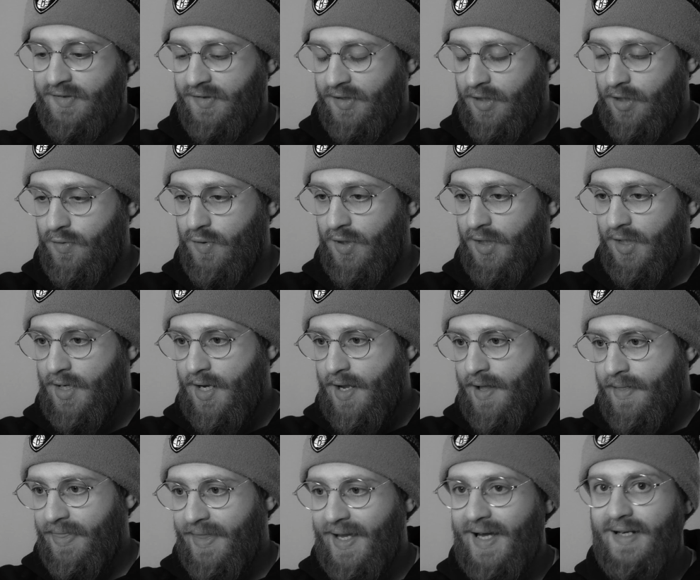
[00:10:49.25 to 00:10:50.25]
So
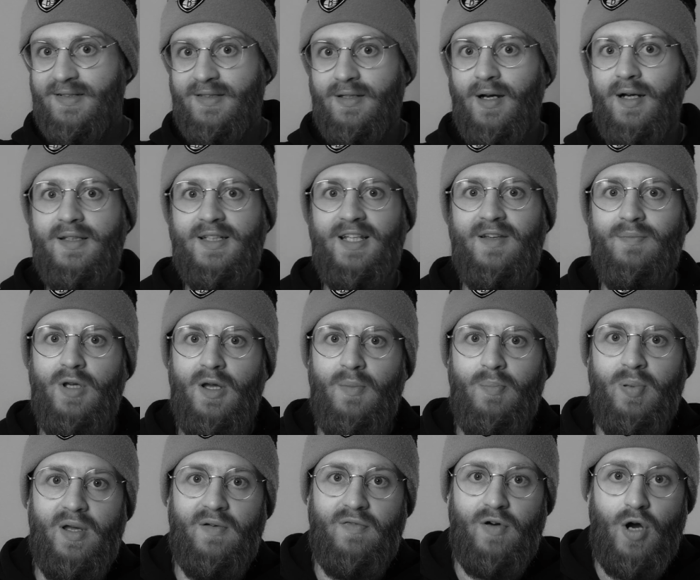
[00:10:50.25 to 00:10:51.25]
that started to give me a
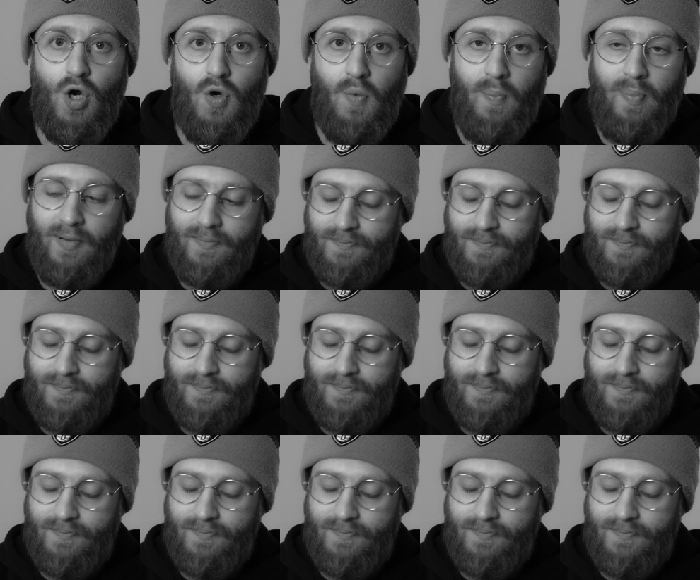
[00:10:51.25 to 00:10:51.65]
bit of hope.